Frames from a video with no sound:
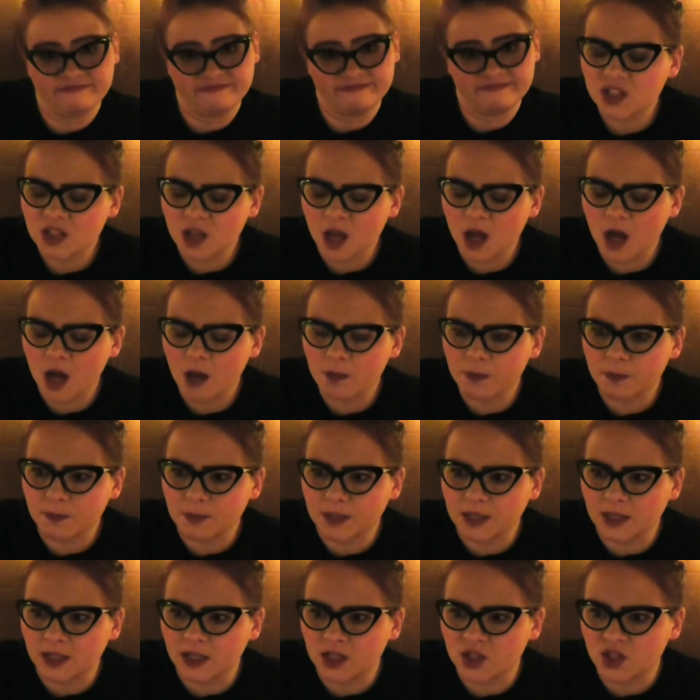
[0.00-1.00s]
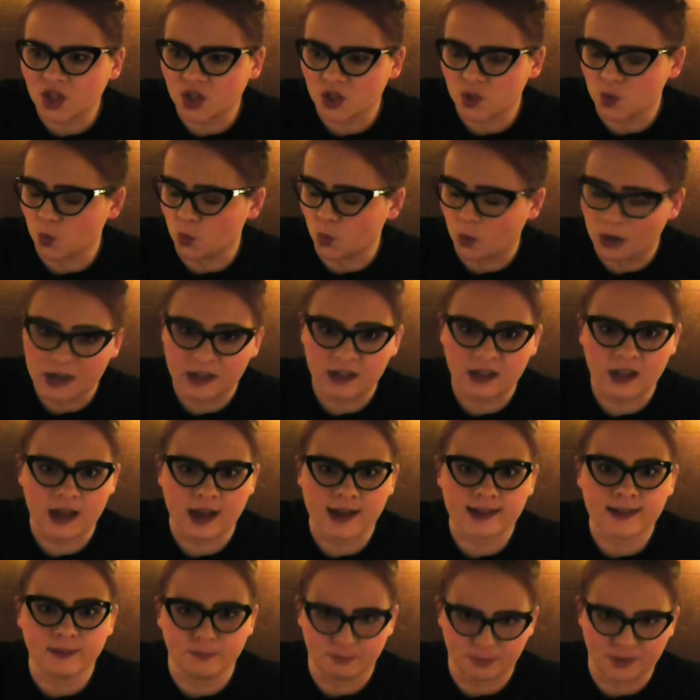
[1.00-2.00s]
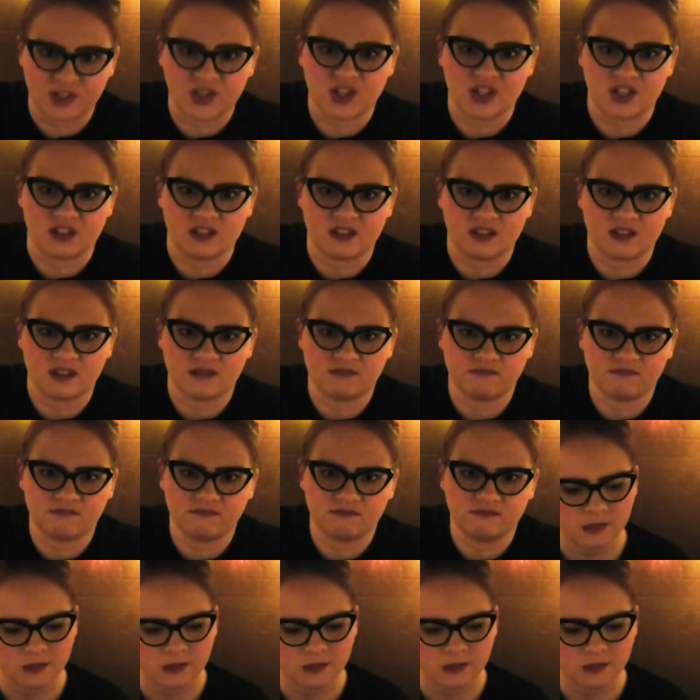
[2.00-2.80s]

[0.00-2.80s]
Stop being such whiny-ass bitches.